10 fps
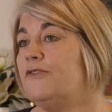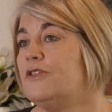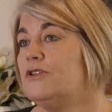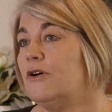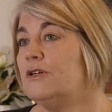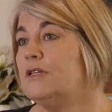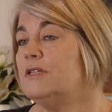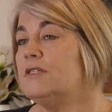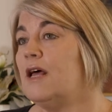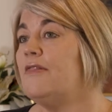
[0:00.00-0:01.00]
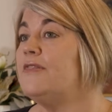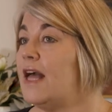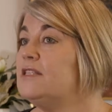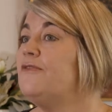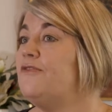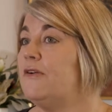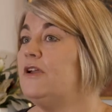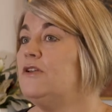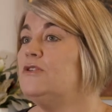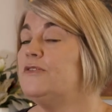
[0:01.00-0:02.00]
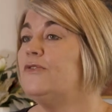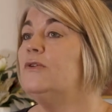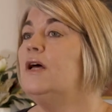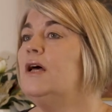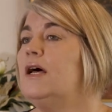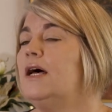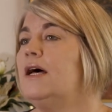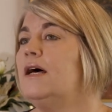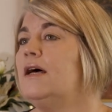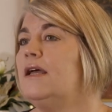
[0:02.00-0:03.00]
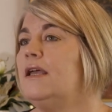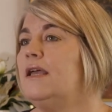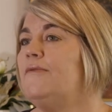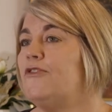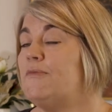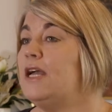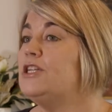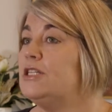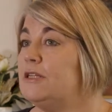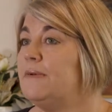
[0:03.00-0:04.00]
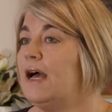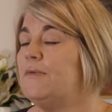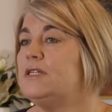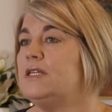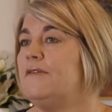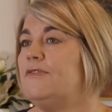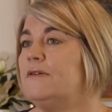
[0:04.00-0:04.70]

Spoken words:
for the doctors, and that's very useful information to be able to give